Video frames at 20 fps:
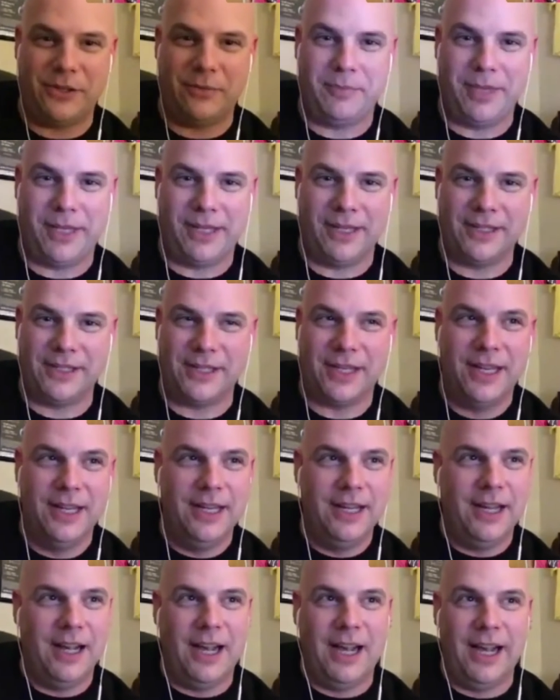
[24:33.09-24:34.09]
because
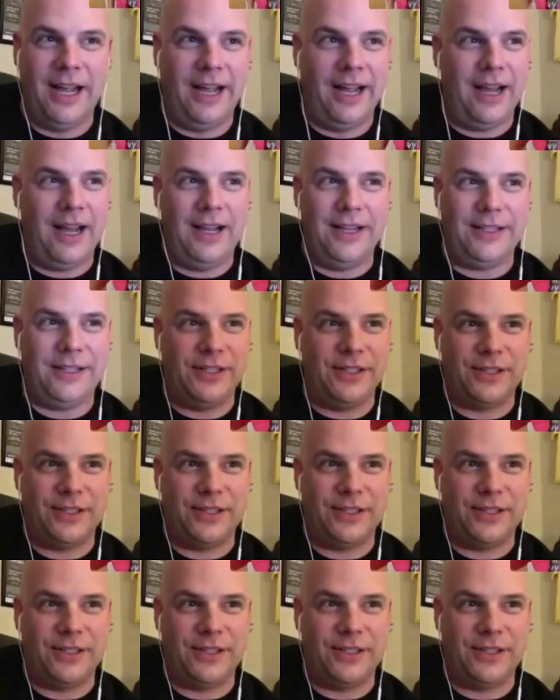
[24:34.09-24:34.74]
I just...